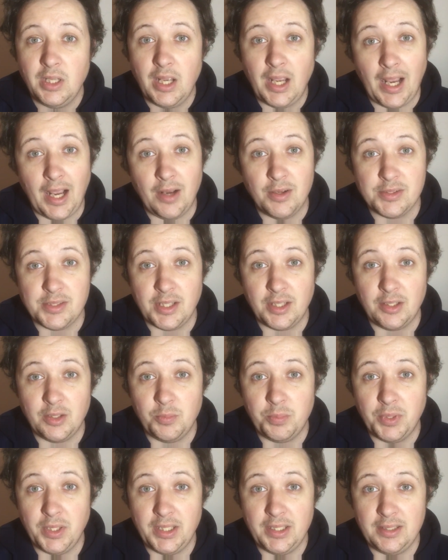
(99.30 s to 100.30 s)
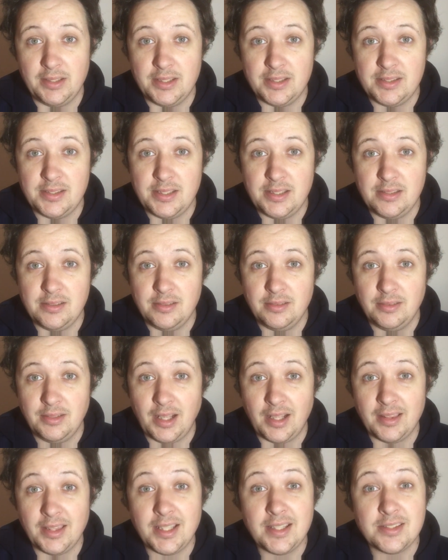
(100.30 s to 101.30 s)
how is that going to play into this season?
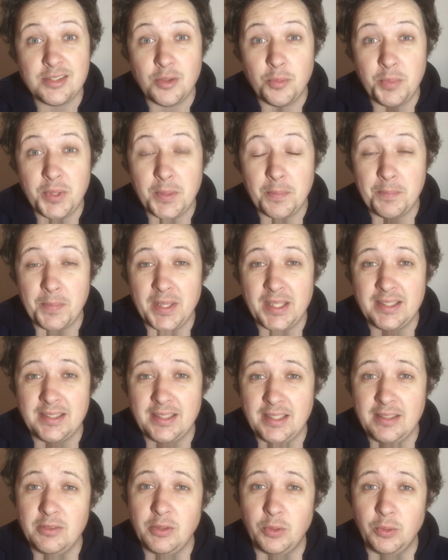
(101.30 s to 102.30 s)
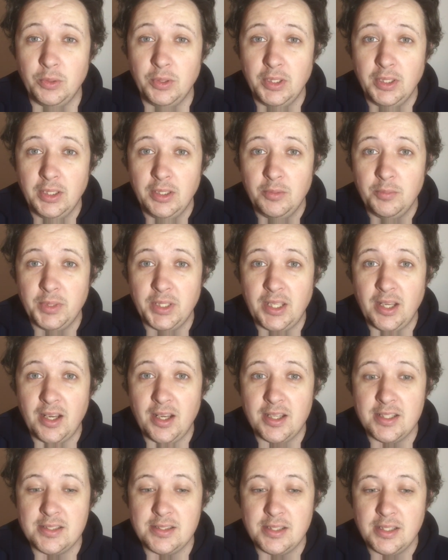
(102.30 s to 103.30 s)
I think it's going to be a big deal
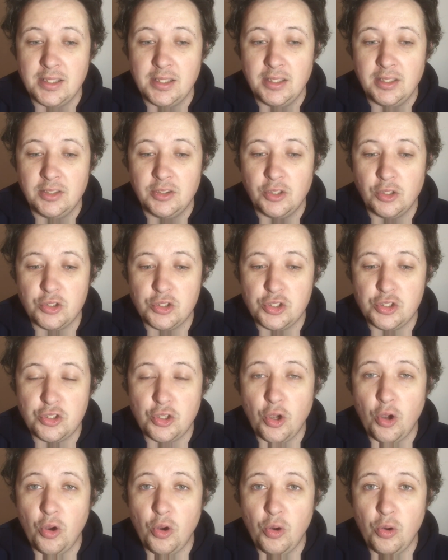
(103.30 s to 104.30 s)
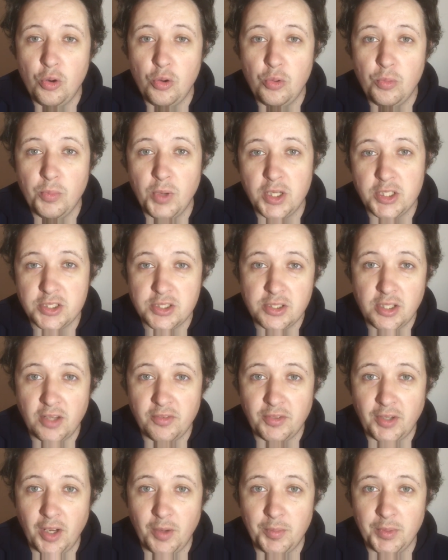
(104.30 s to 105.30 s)
because there's so much
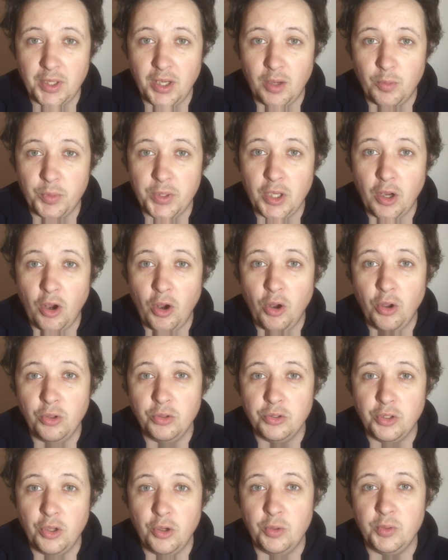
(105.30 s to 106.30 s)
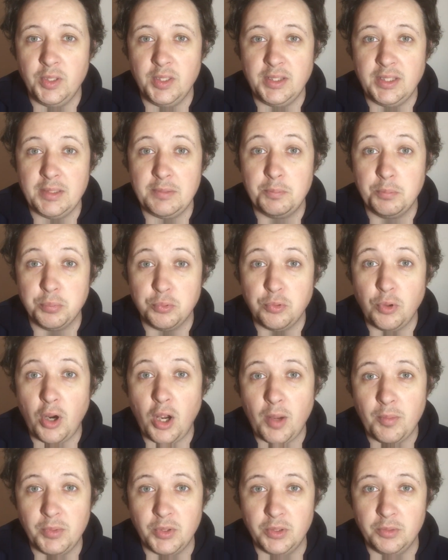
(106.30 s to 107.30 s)
stuff coming on. We all know that the
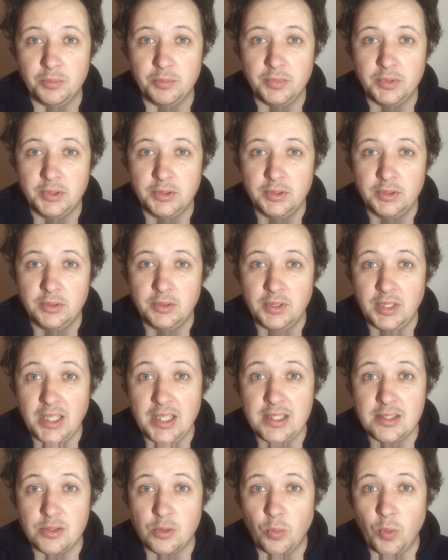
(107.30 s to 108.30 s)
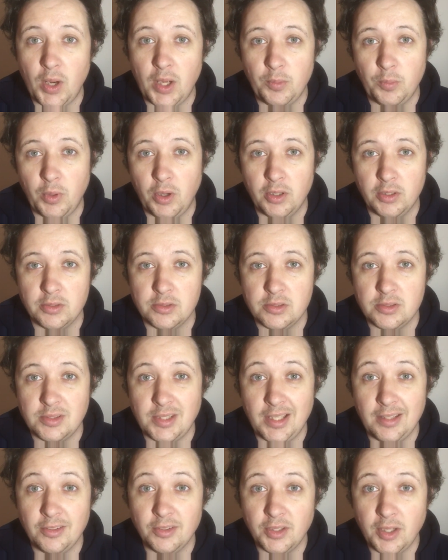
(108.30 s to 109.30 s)
problem is the White Walkers,
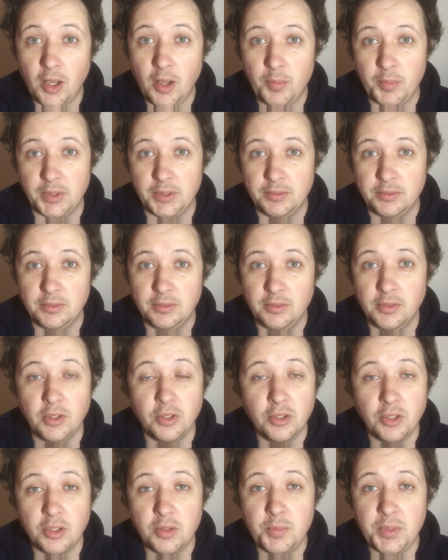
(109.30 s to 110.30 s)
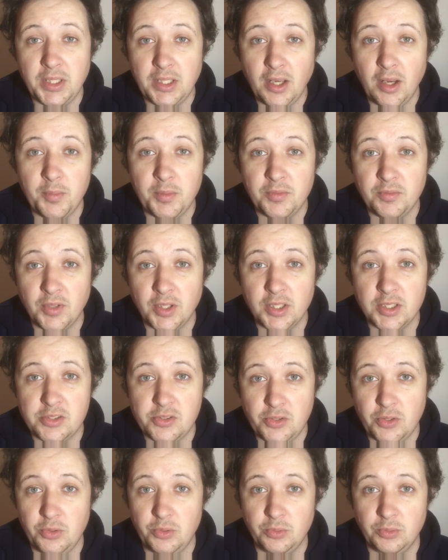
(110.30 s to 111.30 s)
and they're coming. They're going to be coming very
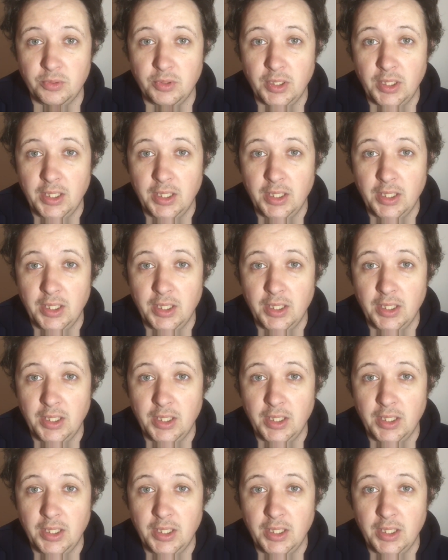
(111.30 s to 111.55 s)
soon.